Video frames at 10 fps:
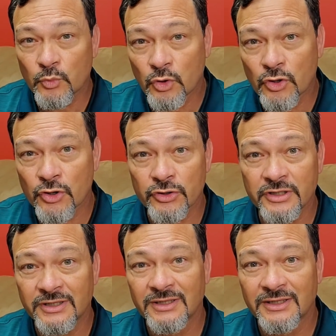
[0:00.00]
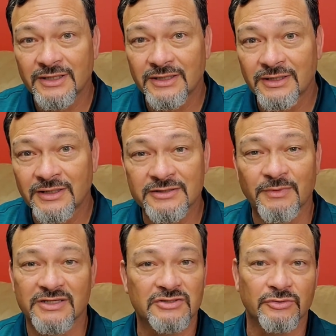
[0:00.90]
word is
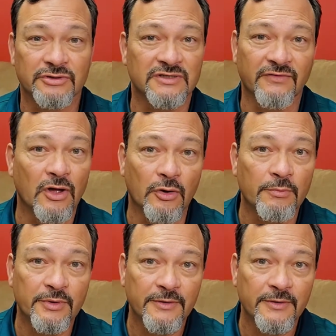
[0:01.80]
my source of hope.